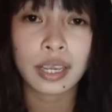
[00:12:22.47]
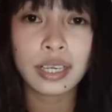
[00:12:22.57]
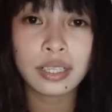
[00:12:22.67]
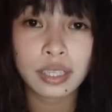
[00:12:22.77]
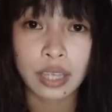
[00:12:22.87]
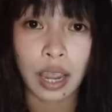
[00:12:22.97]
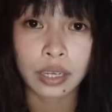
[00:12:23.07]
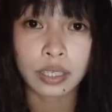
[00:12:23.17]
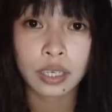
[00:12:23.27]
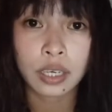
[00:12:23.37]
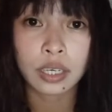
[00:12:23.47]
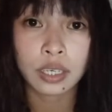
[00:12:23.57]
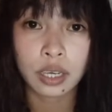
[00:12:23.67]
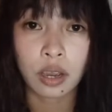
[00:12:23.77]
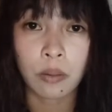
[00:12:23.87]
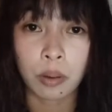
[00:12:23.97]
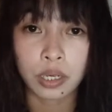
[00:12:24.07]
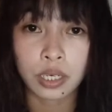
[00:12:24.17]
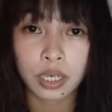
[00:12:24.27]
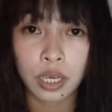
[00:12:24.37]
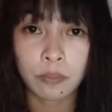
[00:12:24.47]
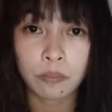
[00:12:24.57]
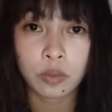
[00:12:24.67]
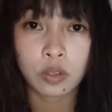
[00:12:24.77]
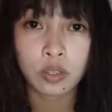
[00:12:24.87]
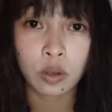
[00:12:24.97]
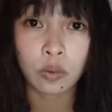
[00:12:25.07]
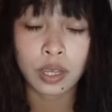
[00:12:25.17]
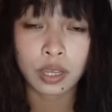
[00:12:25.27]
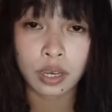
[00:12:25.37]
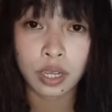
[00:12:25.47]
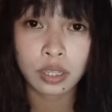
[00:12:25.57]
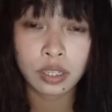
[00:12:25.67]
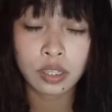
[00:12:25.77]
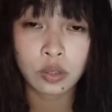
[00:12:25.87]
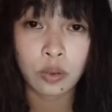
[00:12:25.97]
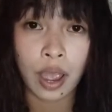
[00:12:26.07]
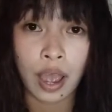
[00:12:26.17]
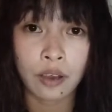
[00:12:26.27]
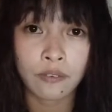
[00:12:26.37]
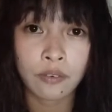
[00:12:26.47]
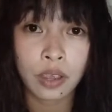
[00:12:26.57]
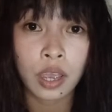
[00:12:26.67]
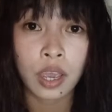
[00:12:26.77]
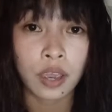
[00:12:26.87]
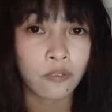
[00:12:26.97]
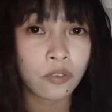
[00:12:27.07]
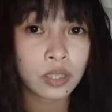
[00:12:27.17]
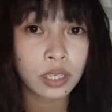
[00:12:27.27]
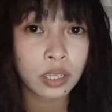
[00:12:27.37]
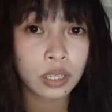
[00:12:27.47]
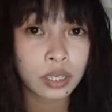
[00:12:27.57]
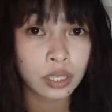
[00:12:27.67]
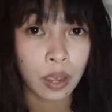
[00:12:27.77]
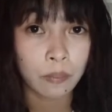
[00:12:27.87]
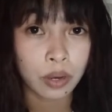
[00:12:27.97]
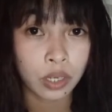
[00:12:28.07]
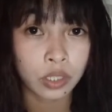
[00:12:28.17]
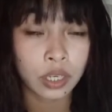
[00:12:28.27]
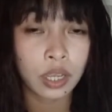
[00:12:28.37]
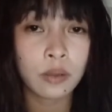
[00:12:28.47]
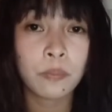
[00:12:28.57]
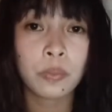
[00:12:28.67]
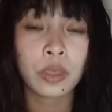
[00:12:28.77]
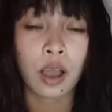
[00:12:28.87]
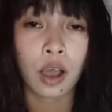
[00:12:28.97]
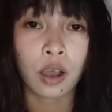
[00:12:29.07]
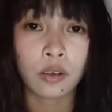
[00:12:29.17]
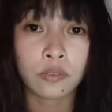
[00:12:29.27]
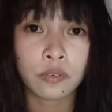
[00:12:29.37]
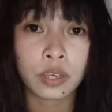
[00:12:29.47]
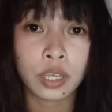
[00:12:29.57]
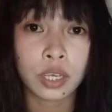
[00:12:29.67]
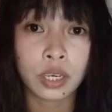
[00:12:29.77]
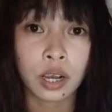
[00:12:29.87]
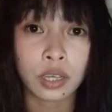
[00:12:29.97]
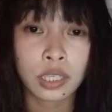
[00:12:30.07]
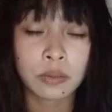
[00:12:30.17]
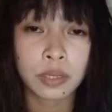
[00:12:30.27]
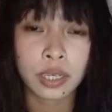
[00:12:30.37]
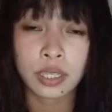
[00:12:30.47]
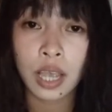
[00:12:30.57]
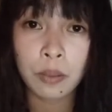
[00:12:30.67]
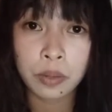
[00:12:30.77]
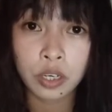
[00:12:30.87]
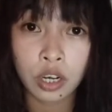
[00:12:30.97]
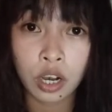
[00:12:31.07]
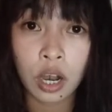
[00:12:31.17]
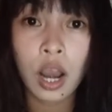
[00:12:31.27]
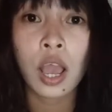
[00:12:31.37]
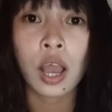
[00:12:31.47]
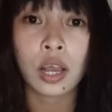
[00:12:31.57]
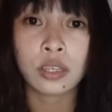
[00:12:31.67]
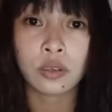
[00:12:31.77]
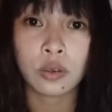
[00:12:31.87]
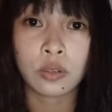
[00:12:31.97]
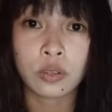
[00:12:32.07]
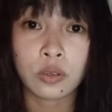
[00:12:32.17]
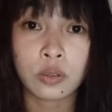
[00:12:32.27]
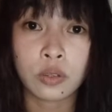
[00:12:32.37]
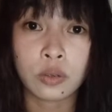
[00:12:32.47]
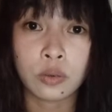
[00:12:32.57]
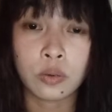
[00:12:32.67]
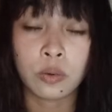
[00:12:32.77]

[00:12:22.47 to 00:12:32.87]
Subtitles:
inside the commodity. So it needs to have a physical examination of the customs examiner, as also to